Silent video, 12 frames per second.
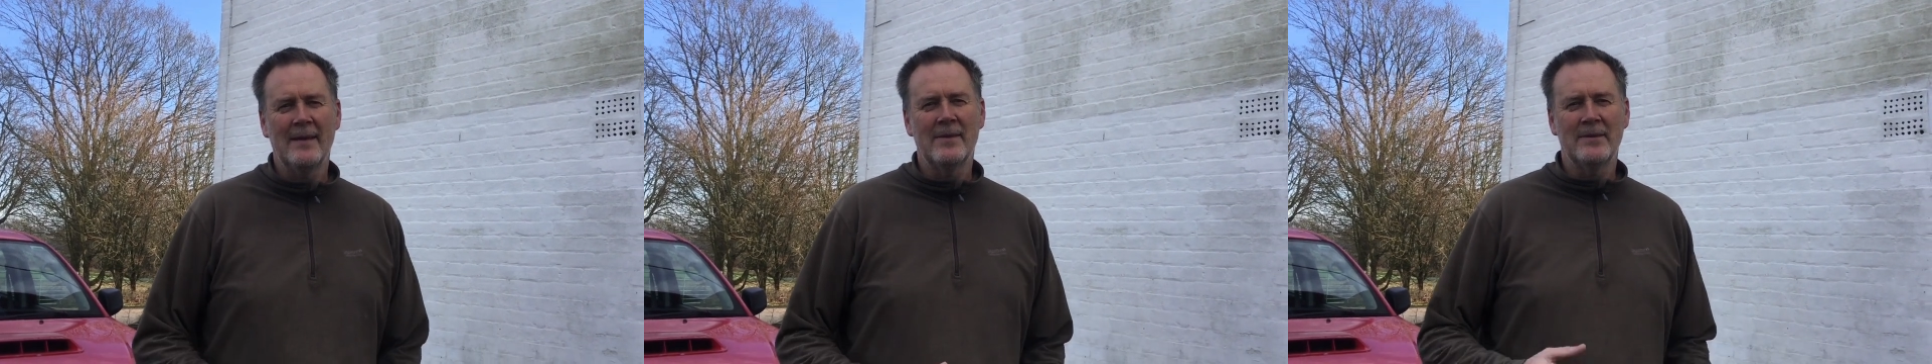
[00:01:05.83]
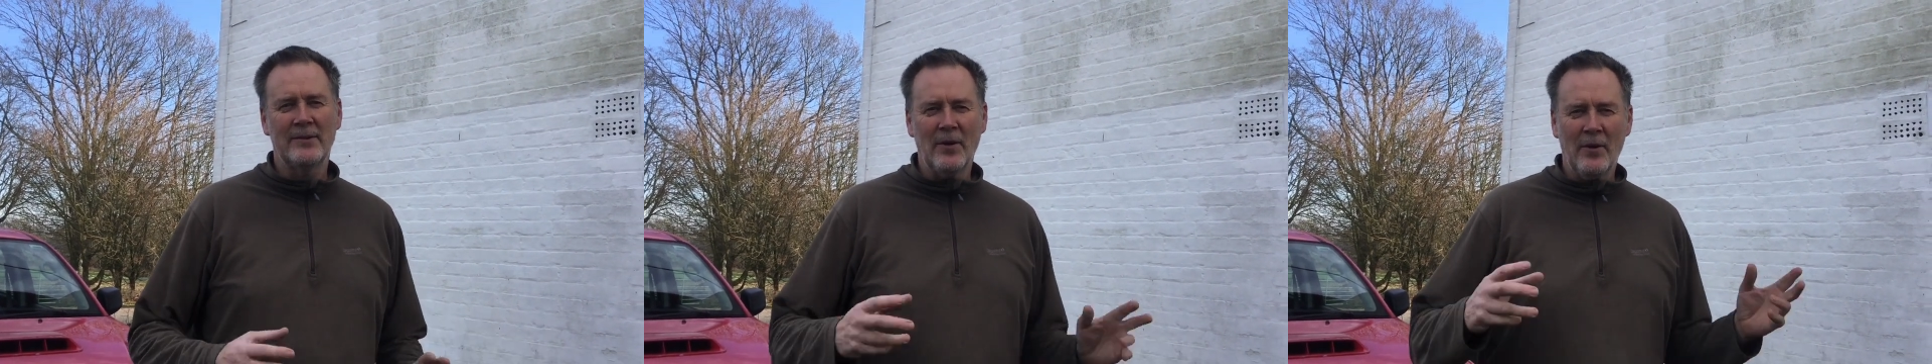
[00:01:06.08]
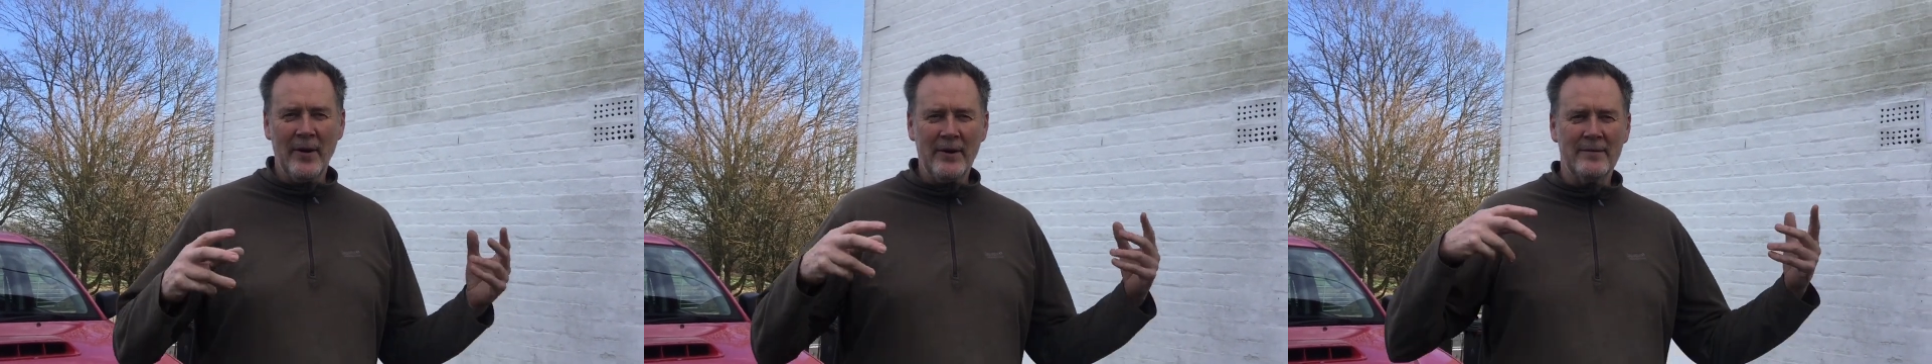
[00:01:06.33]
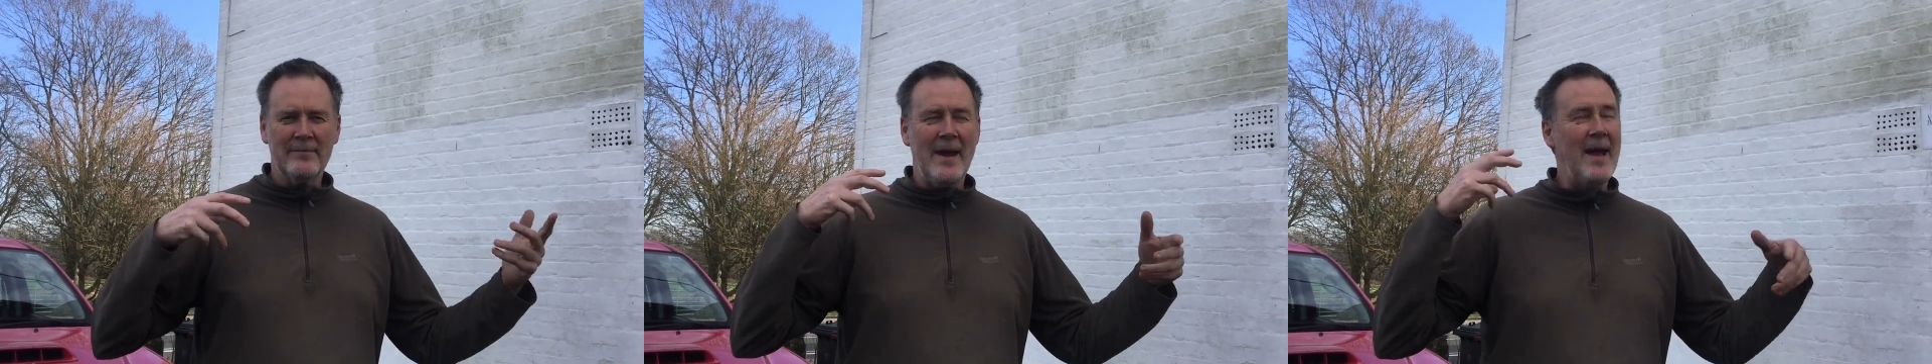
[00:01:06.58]
the skies
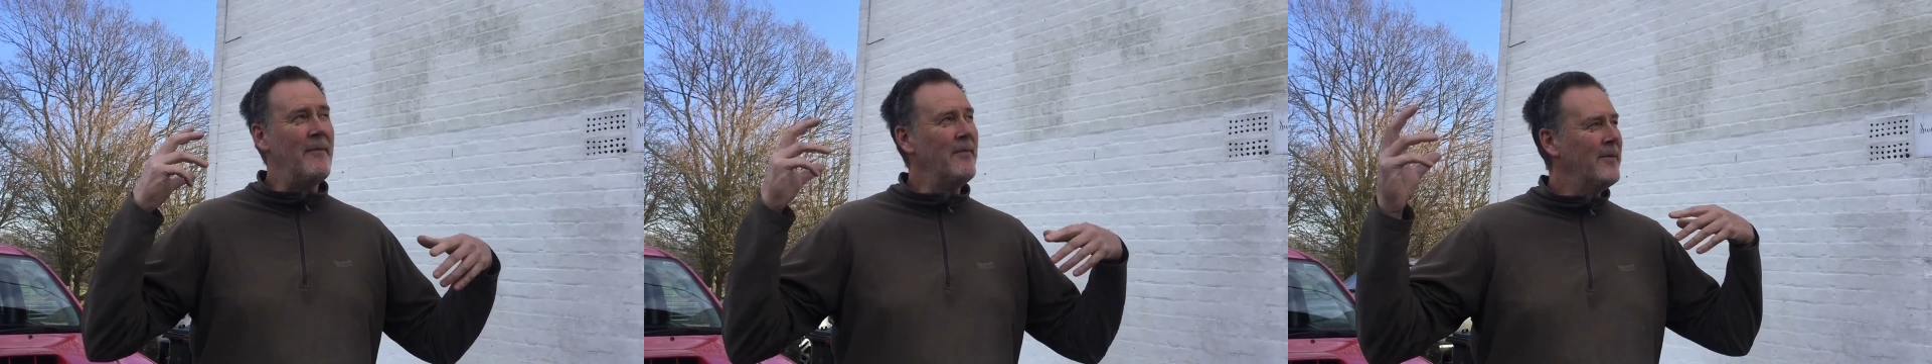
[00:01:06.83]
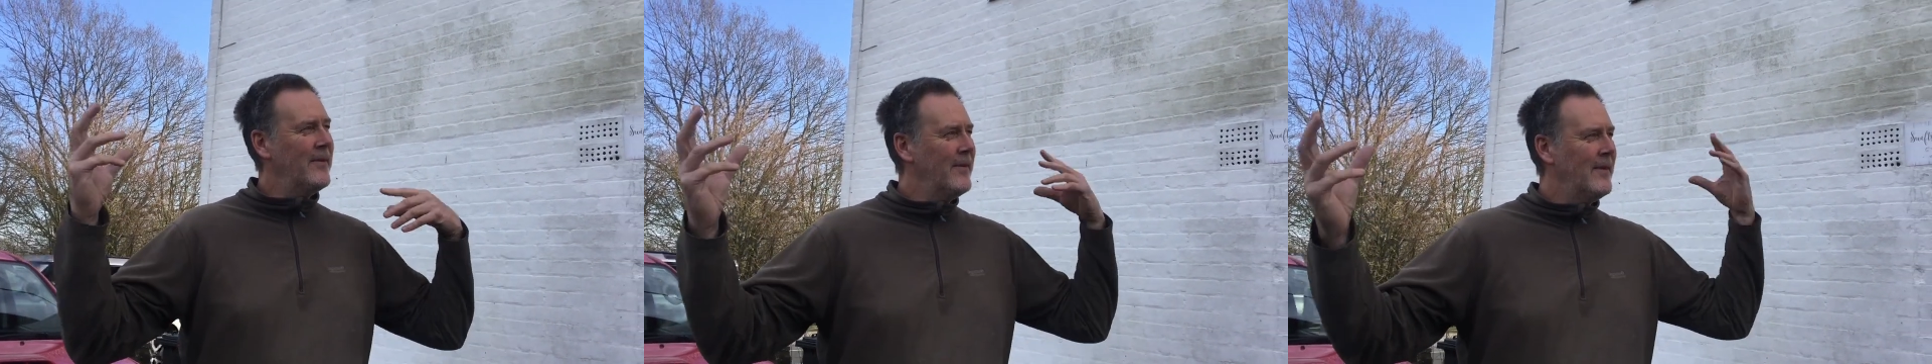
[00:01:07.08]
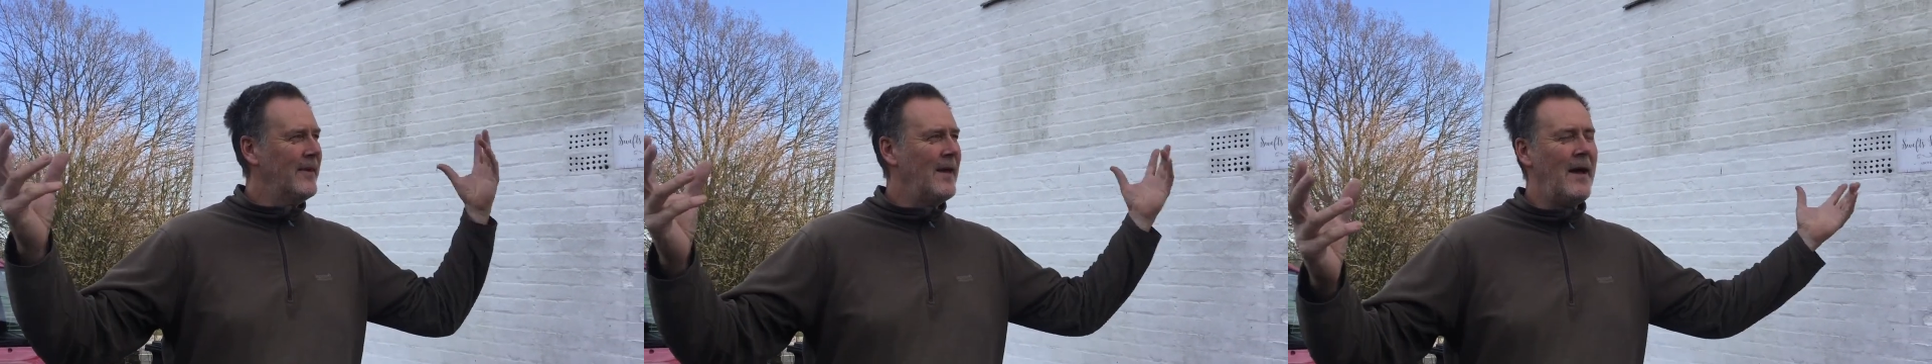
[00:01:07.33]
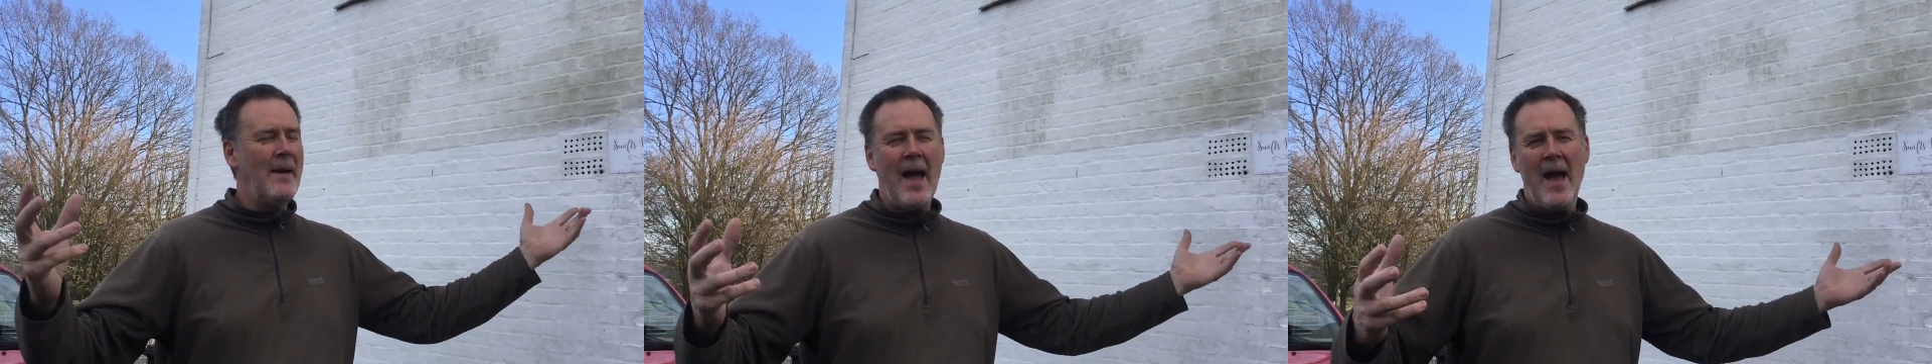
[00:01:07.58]
around
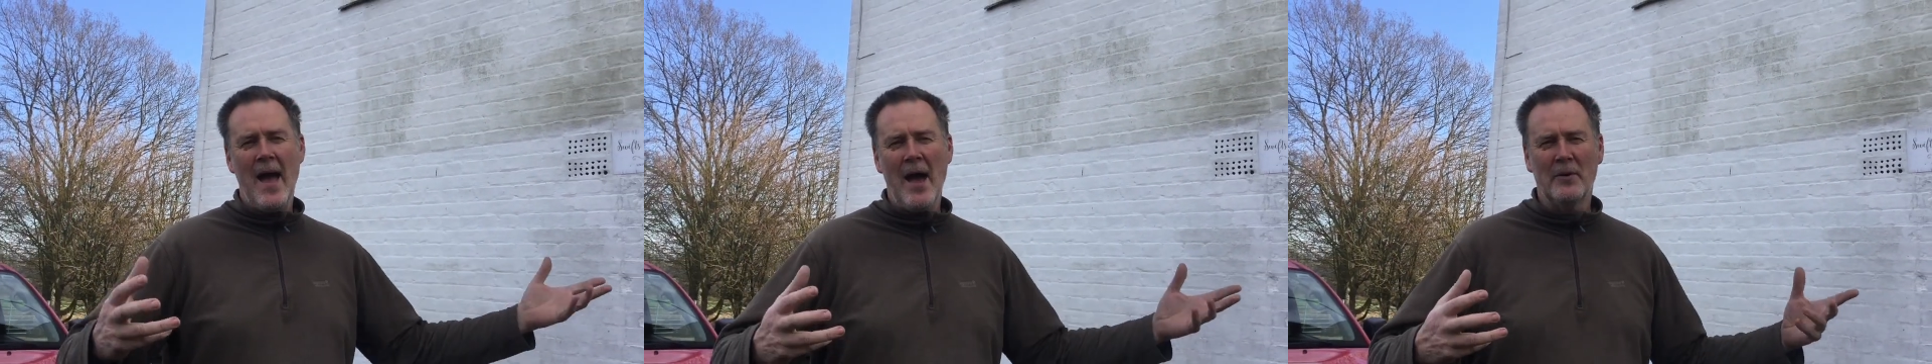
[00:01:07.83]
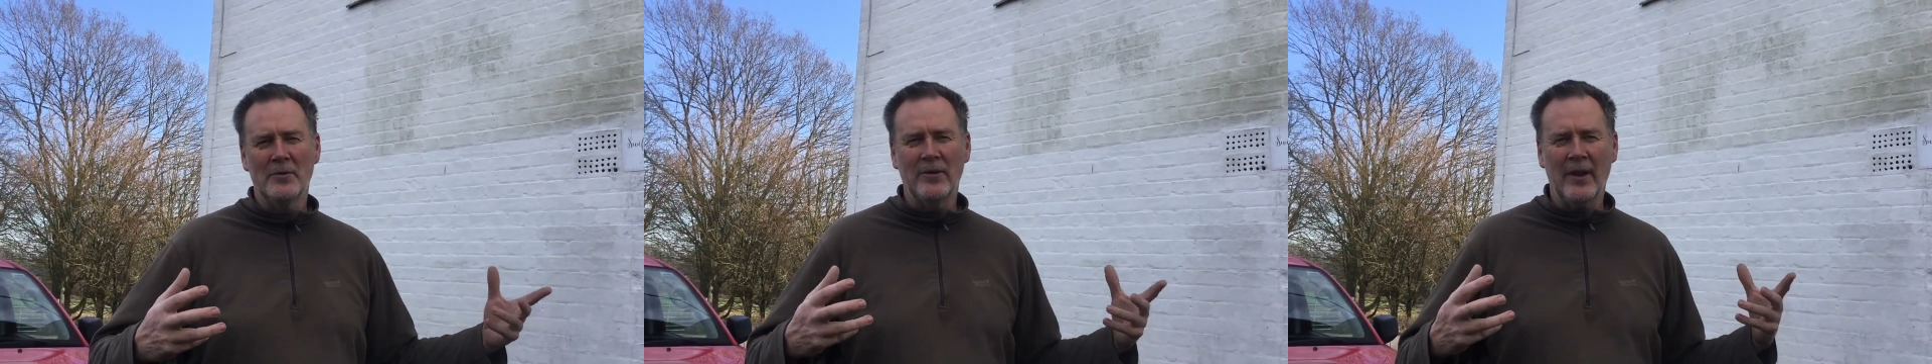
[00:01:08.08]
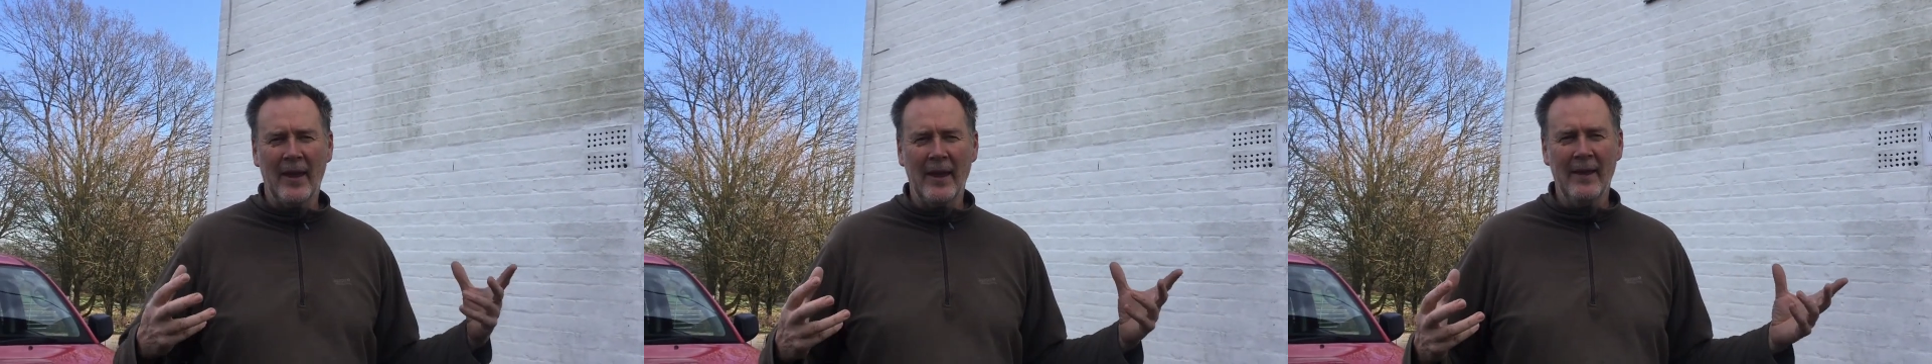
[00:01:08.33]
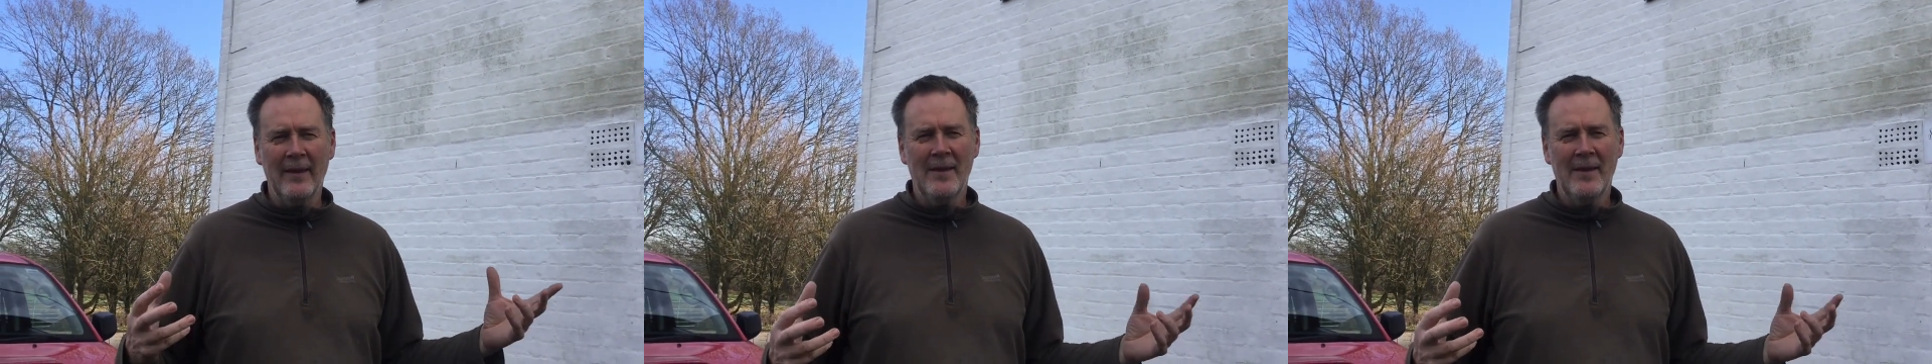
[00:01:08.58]
our house here